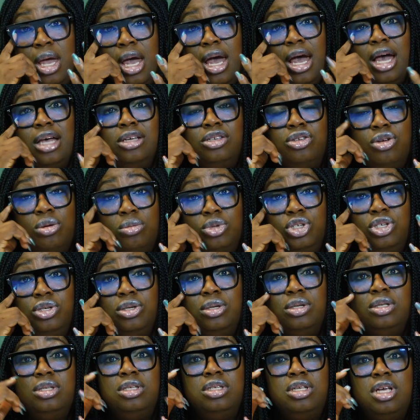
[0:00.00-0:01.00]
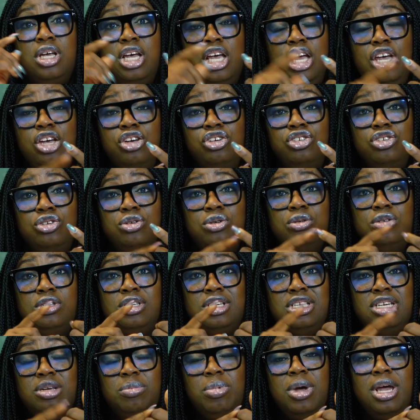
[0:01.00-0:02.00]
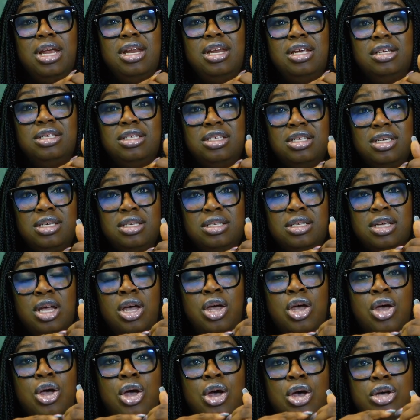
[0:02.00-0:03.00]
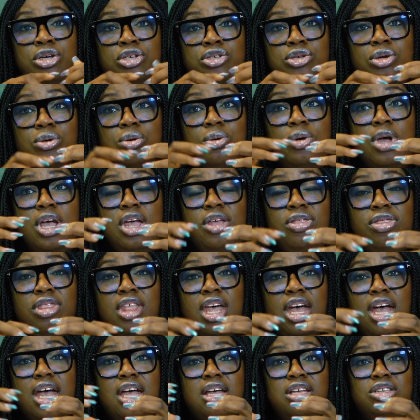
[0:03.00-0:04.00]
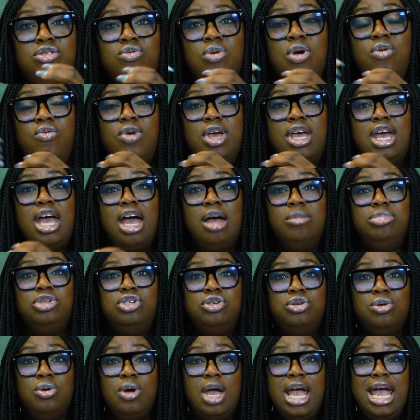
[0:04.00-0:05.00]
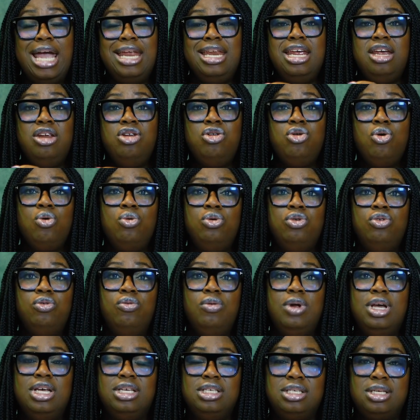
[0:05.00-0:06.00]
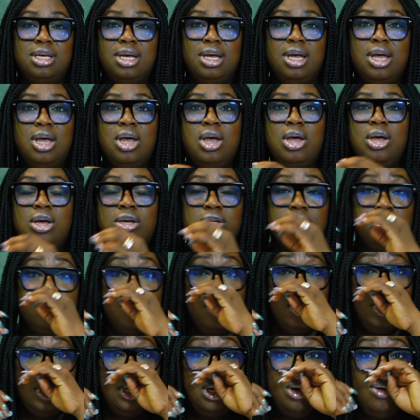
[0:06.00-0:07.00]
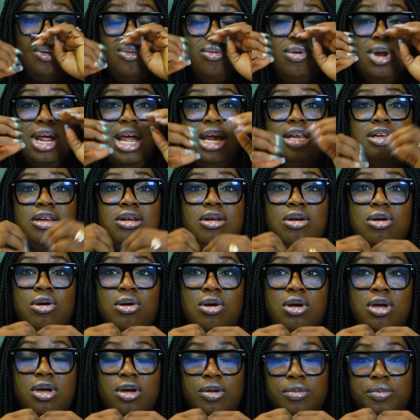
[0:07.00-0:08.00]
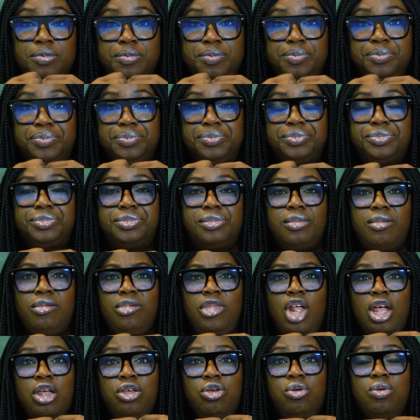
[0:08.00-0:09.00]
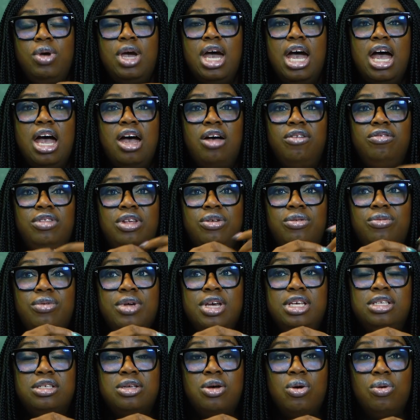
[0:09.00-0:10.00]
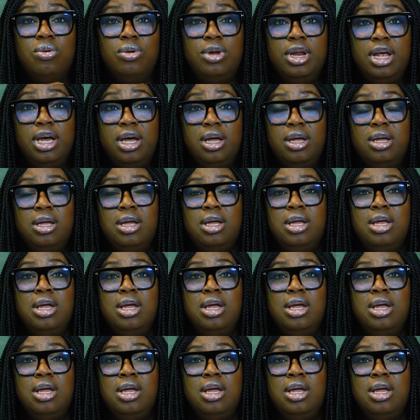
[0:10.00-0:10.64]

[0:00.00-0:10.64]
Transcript: assumptions, issues, dependencies. So in there is where we capture any known risk. So in the RAID log, you will have the risk owner,